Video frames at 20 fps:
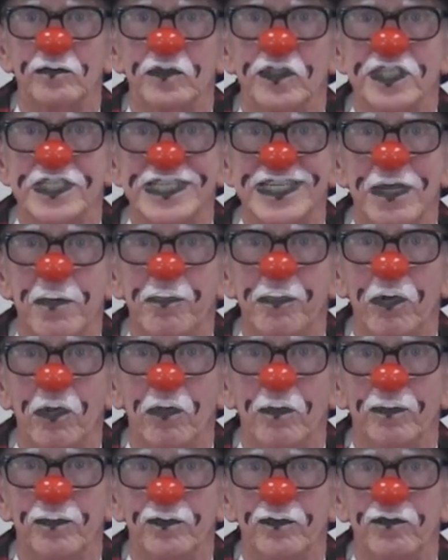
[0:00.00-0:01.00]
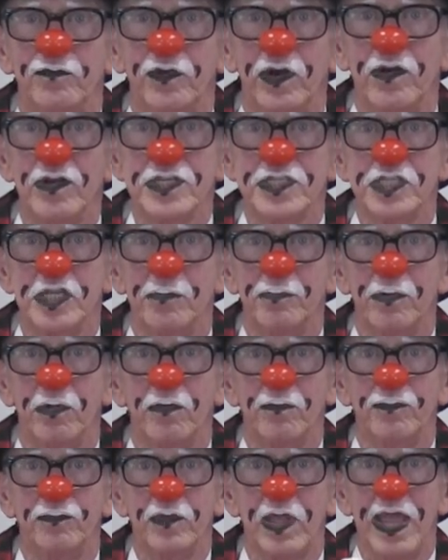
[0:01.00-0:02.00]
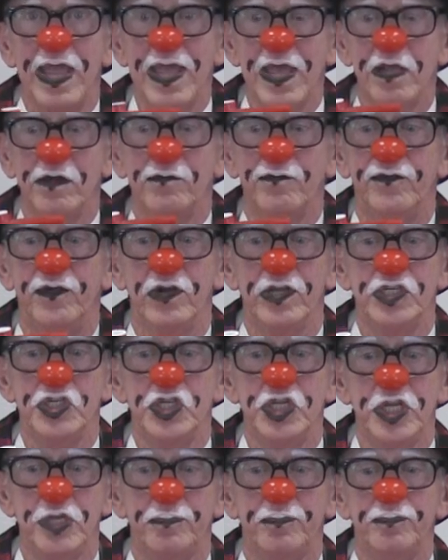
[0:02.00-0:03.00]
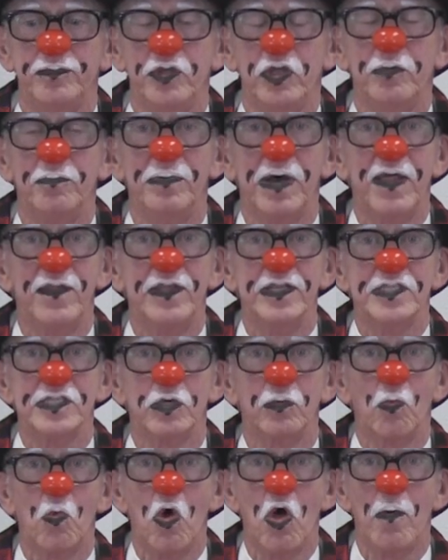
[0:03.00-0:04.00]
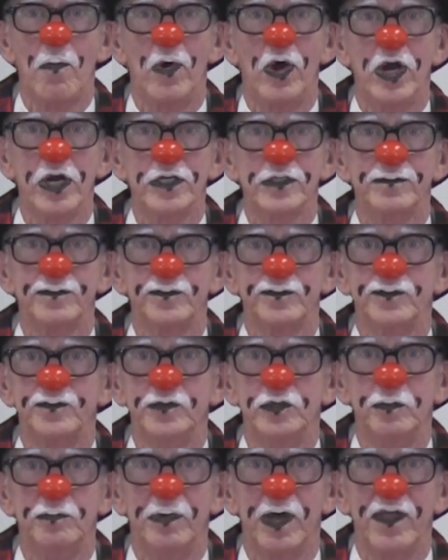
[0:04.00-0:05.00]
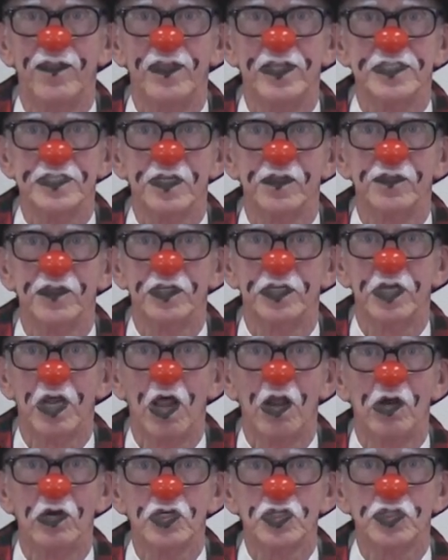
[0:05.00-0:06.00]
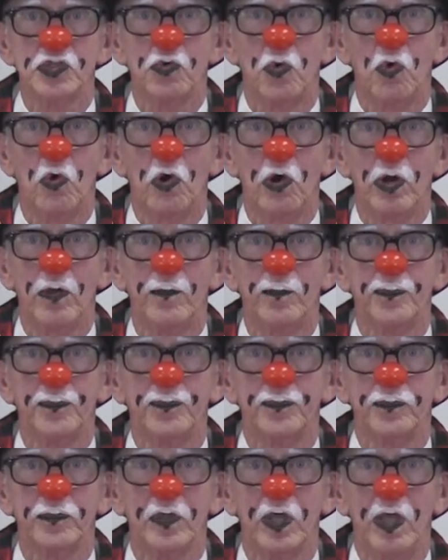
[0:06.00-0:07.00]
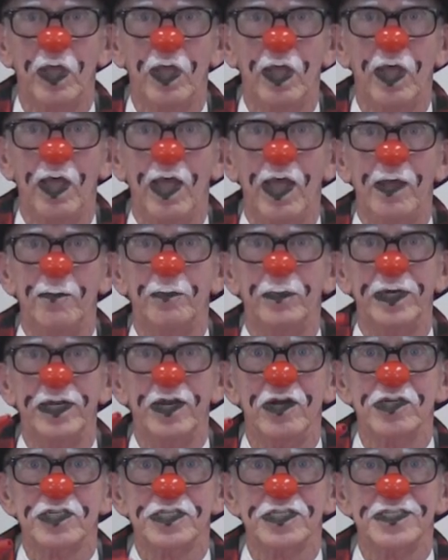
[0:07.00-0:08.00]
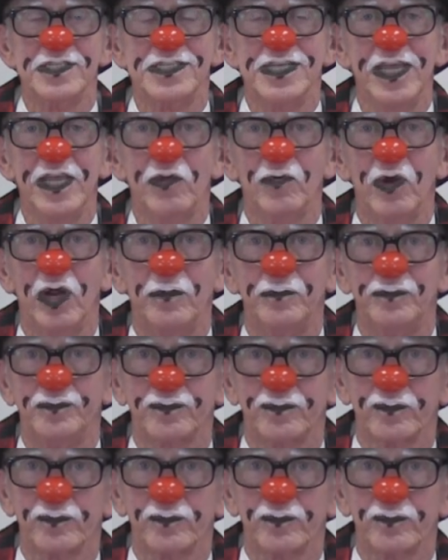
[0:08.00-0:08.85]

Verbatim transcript: Simple, very simple, and very cheap. You can buy these at Walmart, you can buy these at the dollar store, but here's the secret.